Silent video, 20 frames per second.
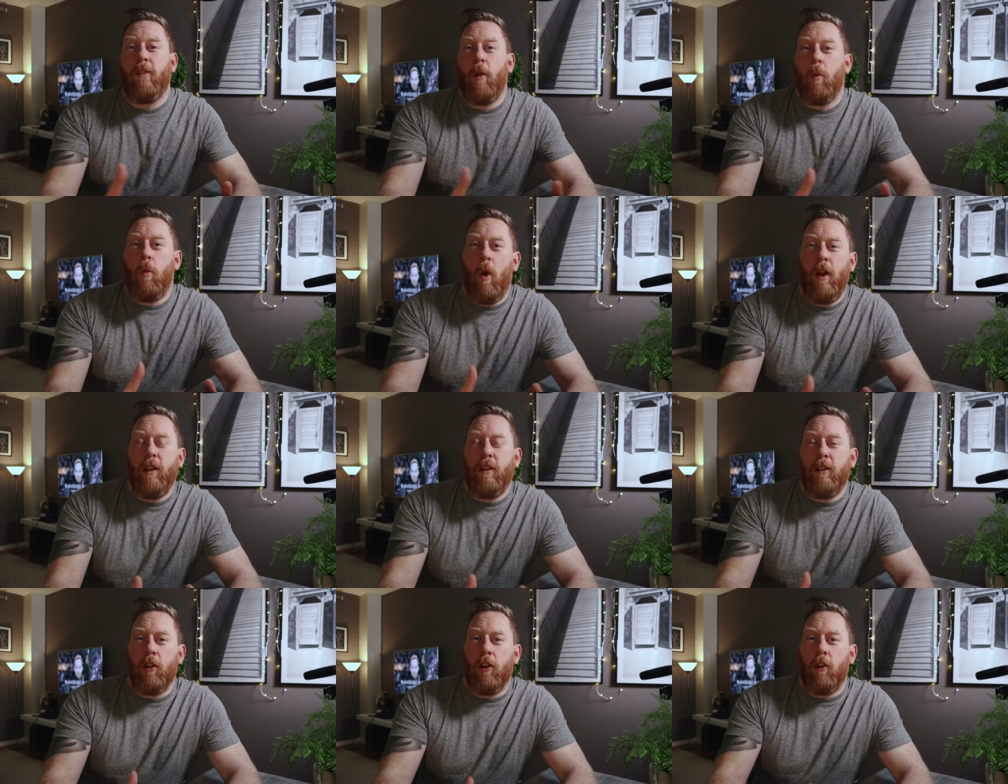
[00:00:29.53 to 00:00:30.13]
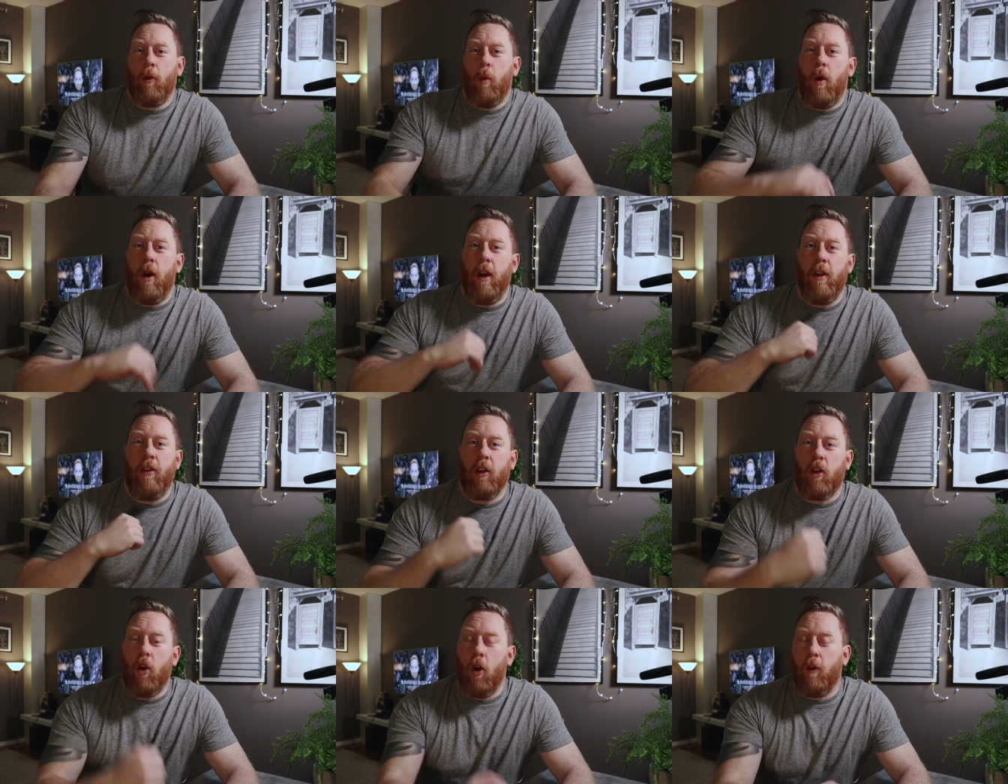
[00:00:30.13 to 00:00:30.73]
ever wondered why
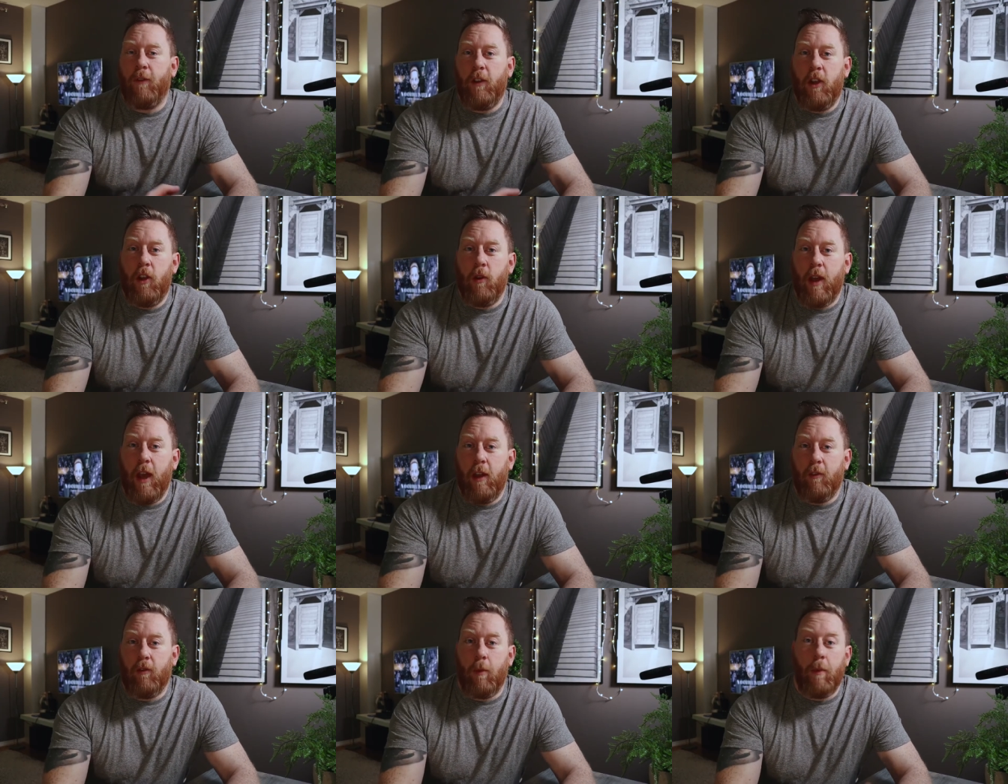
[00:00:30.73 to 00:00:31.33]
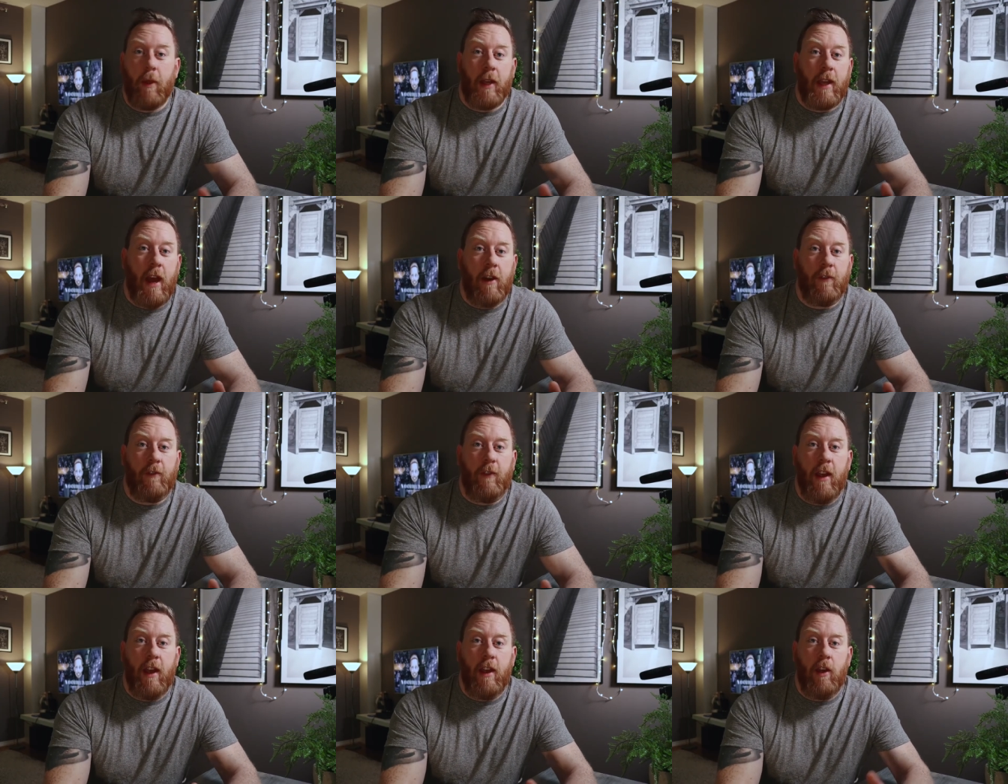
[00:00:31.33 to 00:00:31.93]
the coffee you get from the
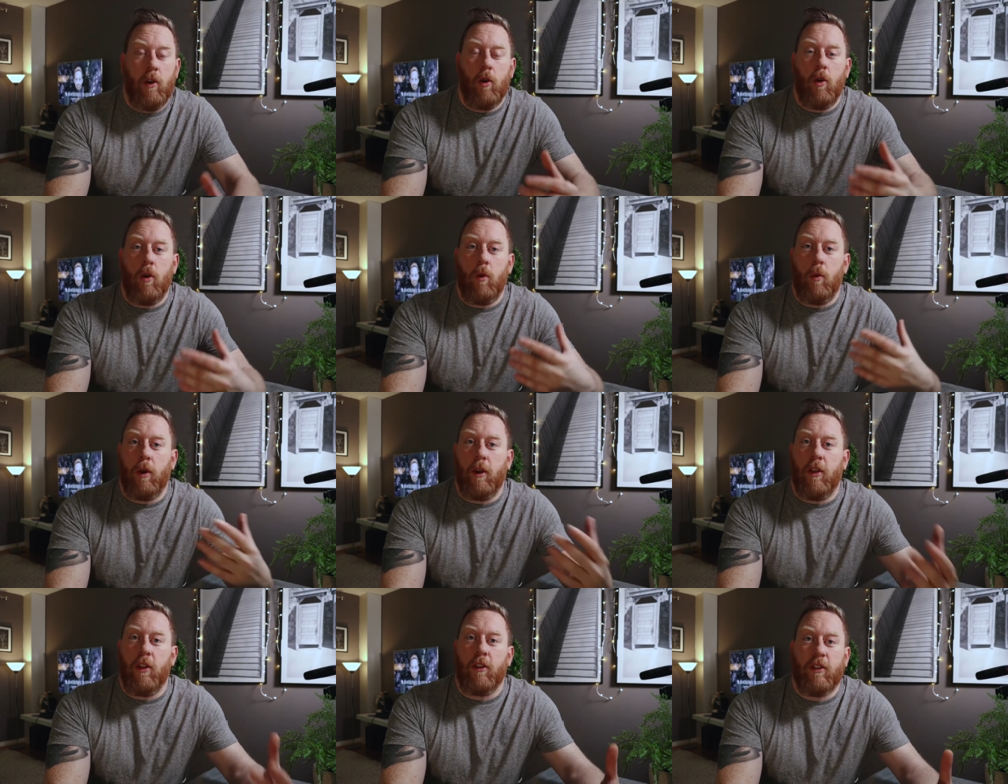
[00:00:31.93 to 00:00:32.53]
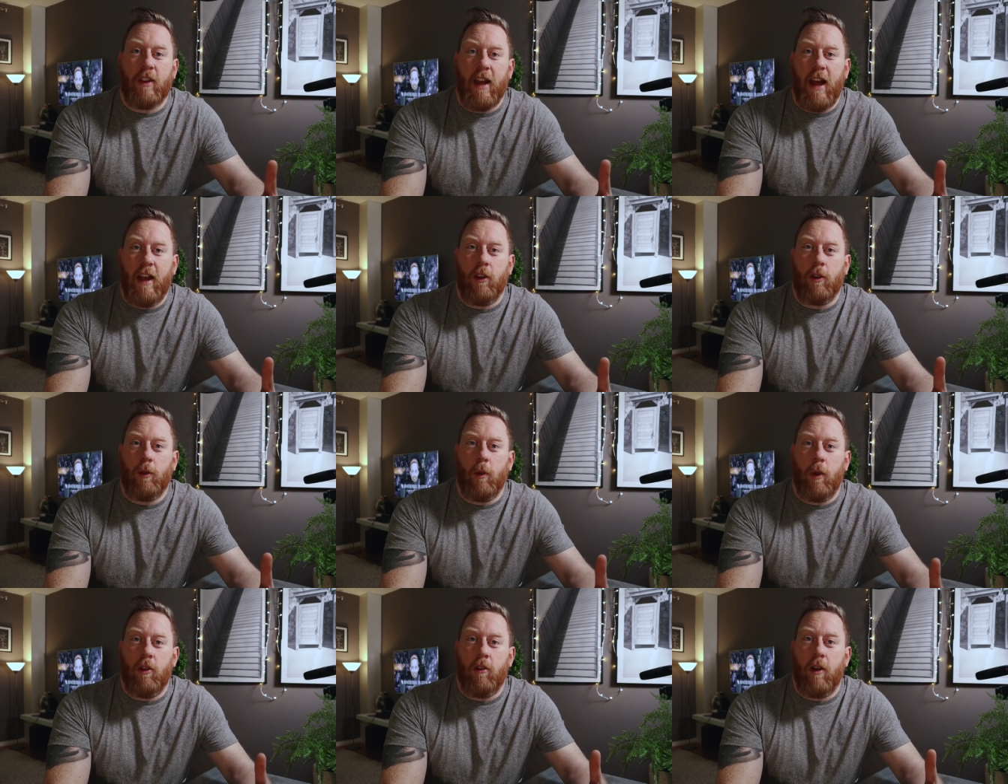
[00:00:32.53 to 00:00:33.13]
cafe or one of the
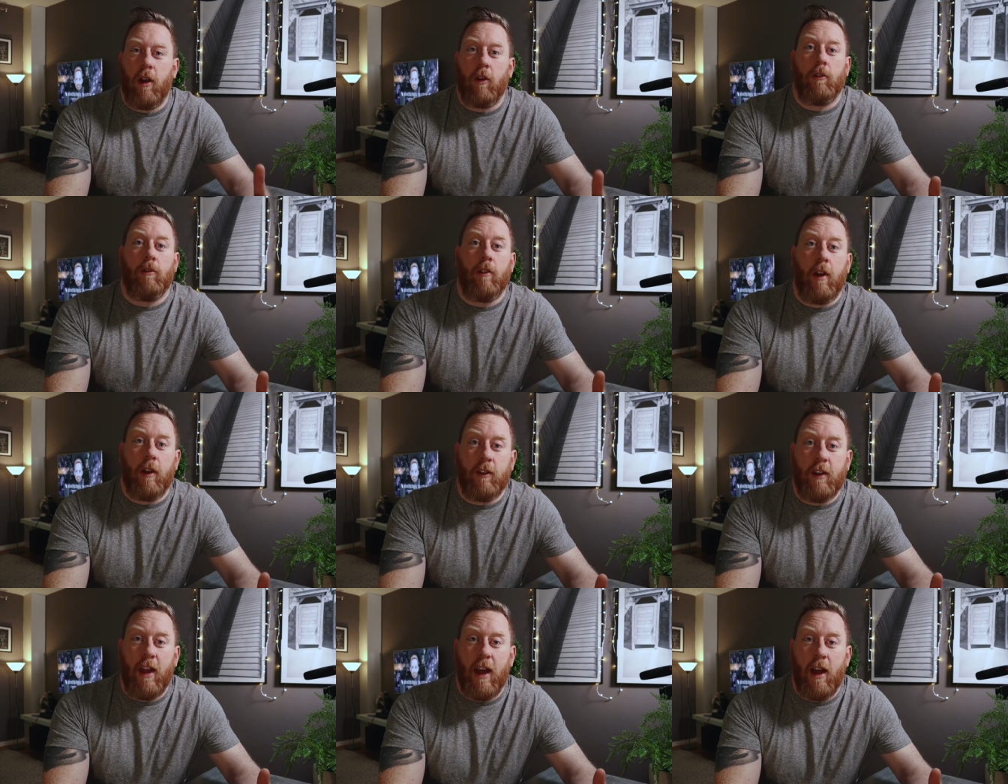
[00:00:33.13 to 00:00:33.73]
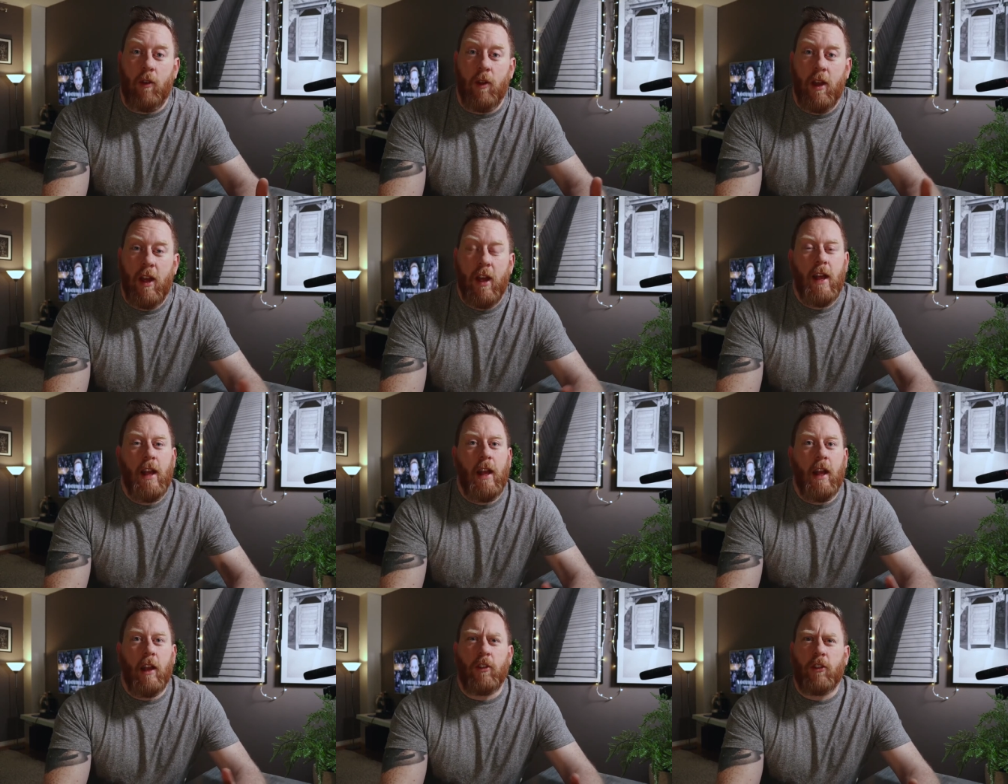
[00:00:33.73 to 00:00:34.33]
stands when you're out around town
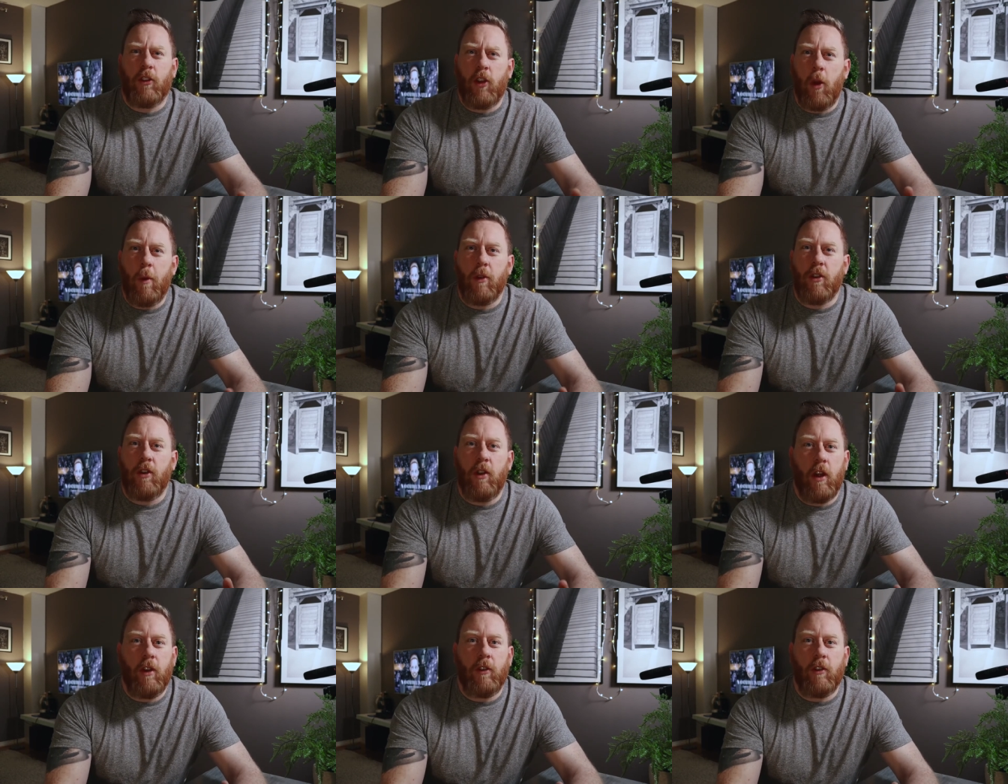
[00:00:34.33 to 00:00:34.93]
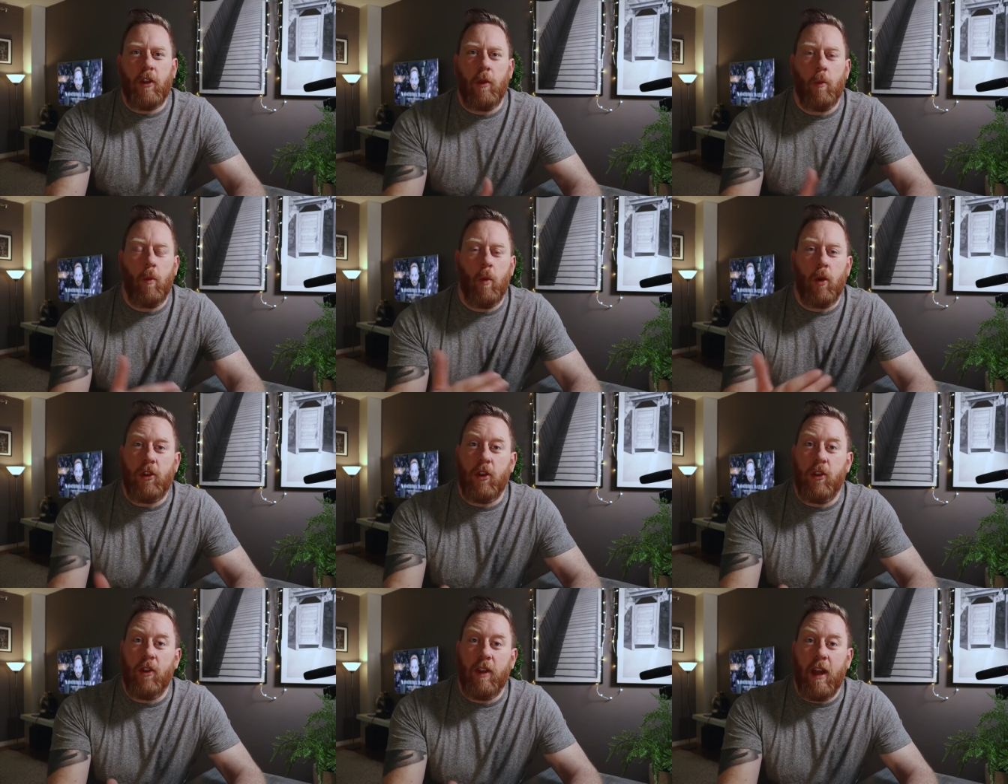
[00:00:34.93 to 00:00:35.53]
is so much nicer than
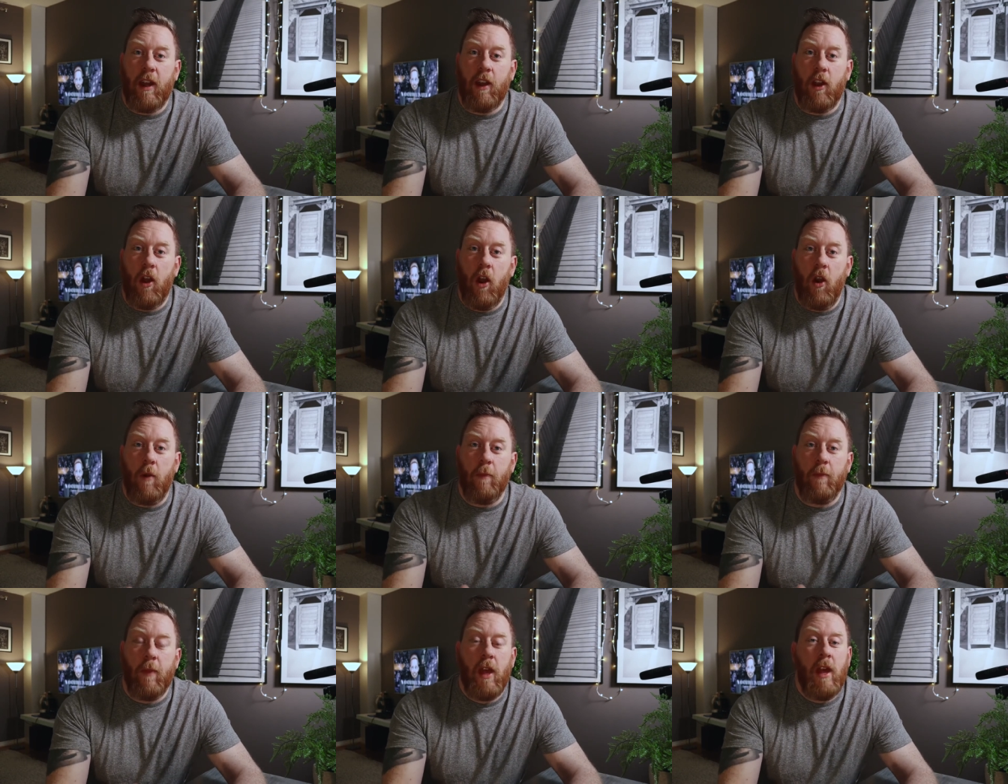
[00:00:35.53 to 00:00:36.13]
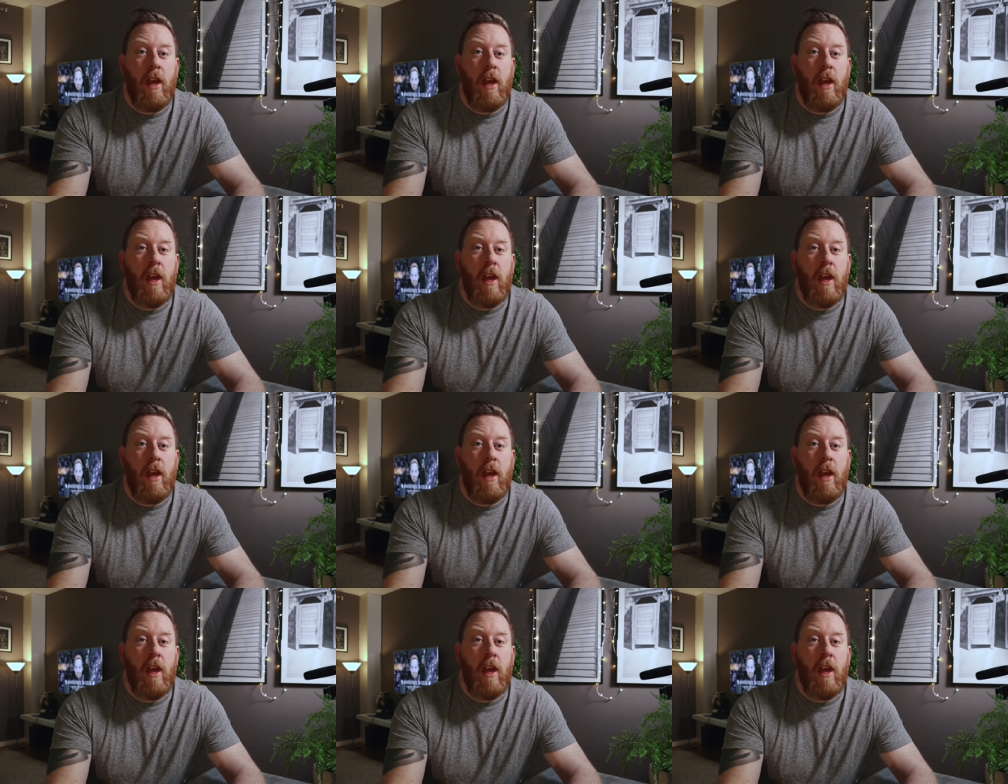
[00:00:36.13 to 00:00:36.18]
what you can get at home?